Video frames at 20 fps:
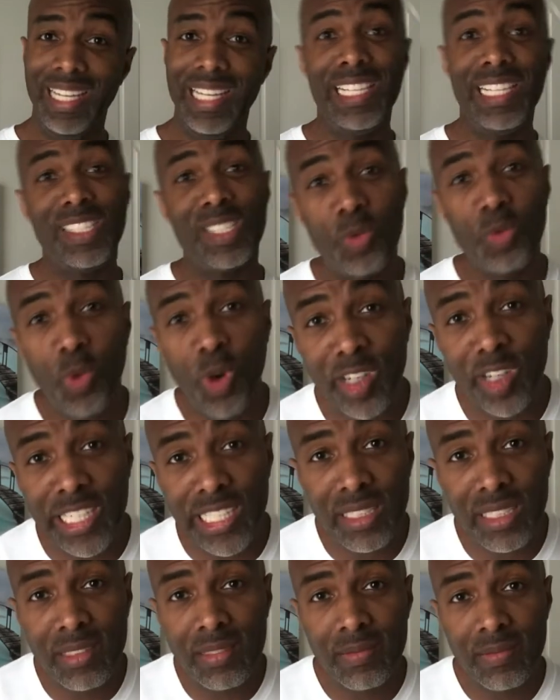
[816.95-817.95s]
Is it
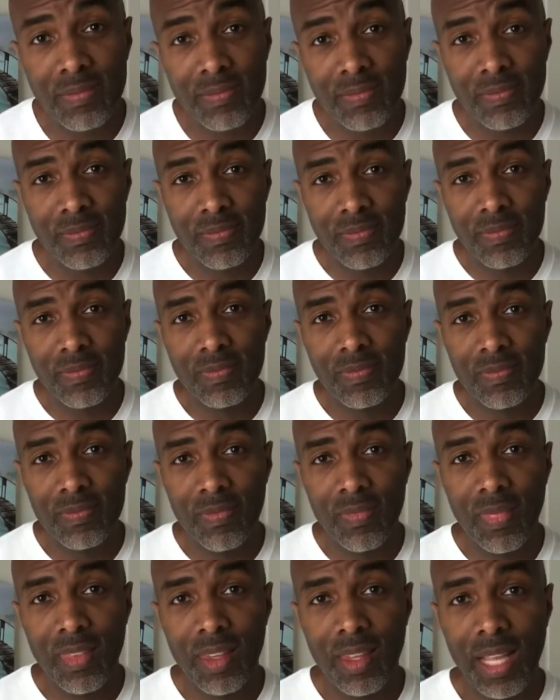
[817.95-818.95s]
working?
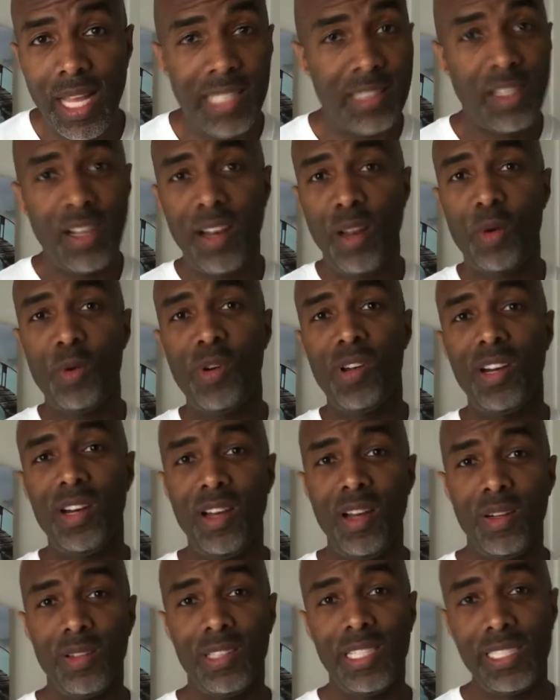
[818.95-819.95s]
That's all I want to
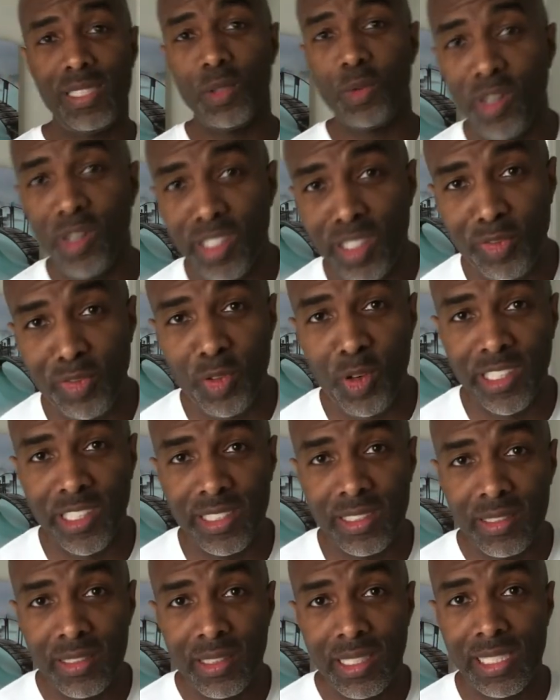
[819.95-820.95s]
know. Is it working for
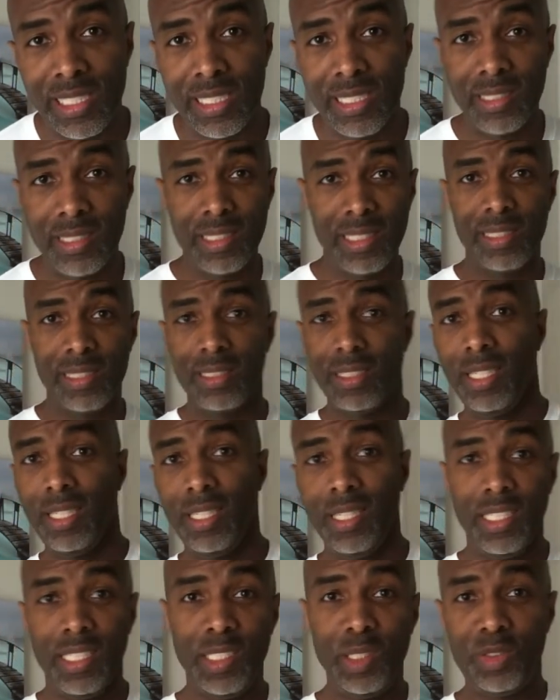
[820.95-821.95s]
you?
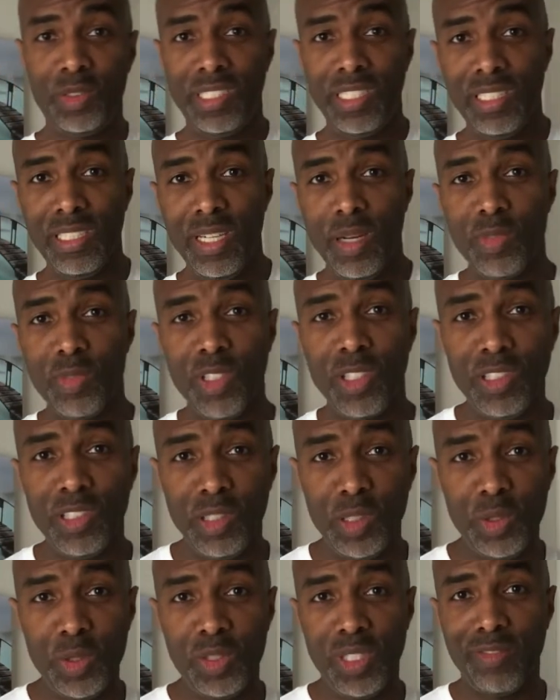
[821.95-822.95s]
You see the numbers on the
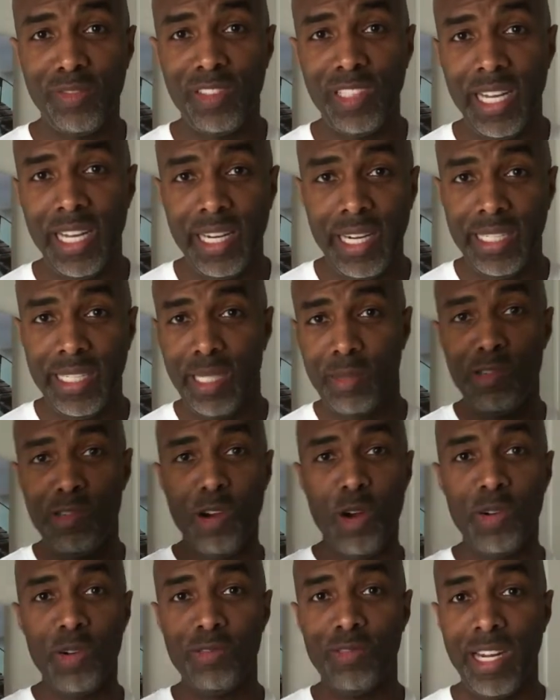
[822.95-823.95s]
news every day. They keep
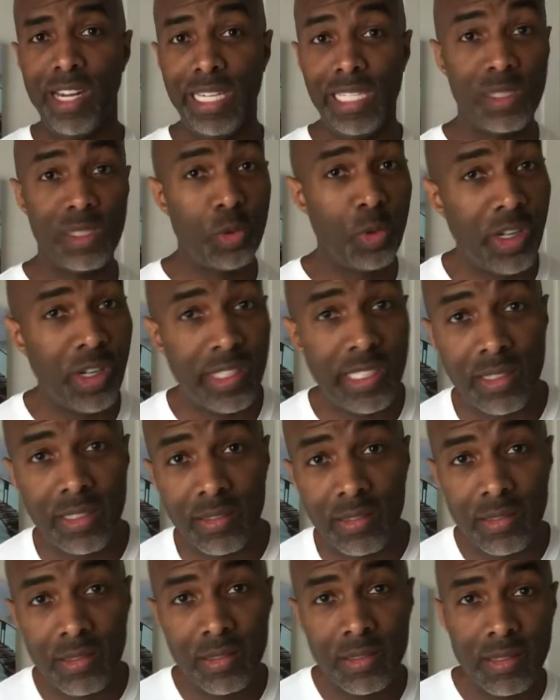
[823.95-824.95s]
growing, right? Is it working?
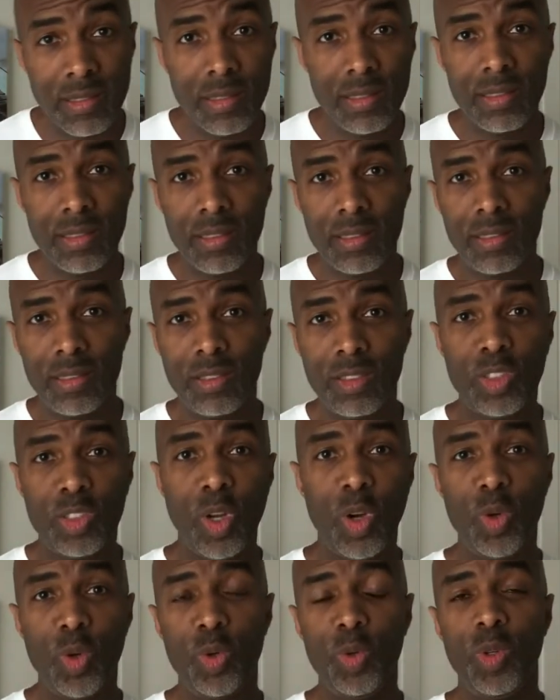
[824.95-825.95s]

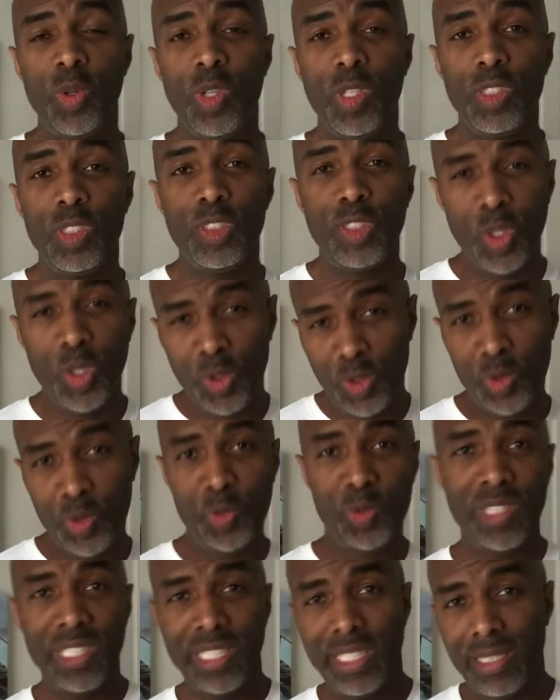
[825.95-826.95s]
So don't you
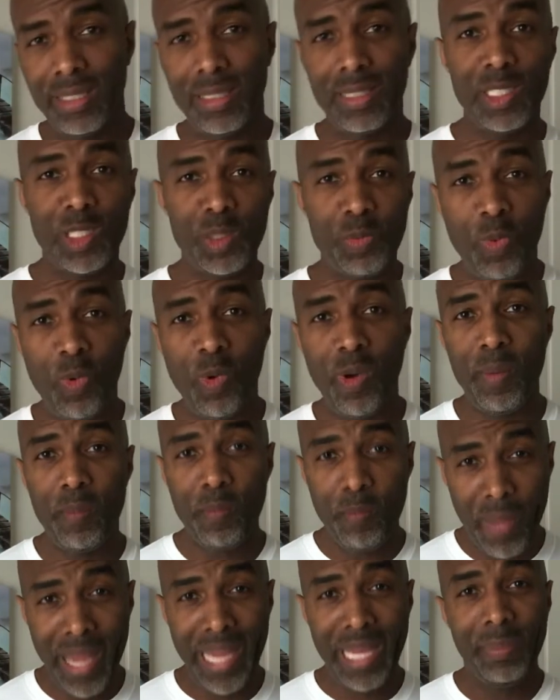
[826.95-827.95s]
think at this point,
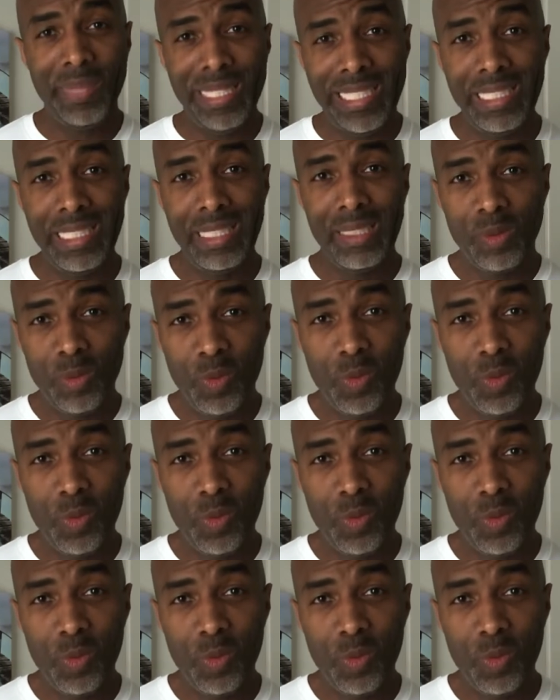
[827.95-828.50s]
maybe